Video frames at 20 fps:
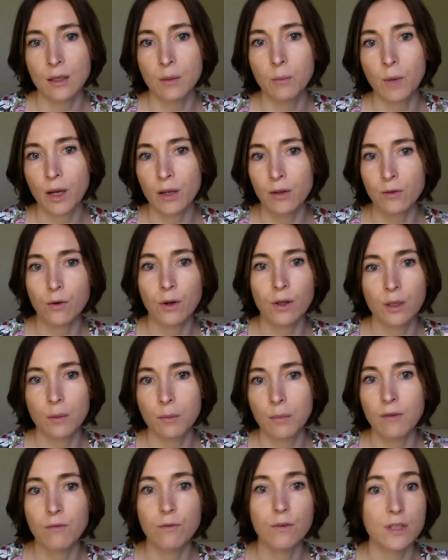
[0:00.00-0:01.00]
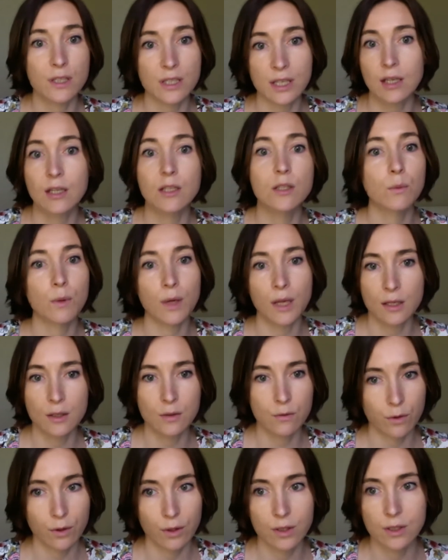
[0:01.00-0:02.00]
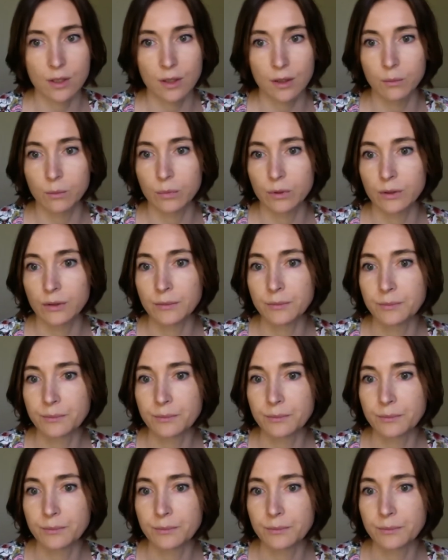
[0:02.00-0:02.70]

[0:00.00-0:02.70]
I might run them every 6 weeks, for example.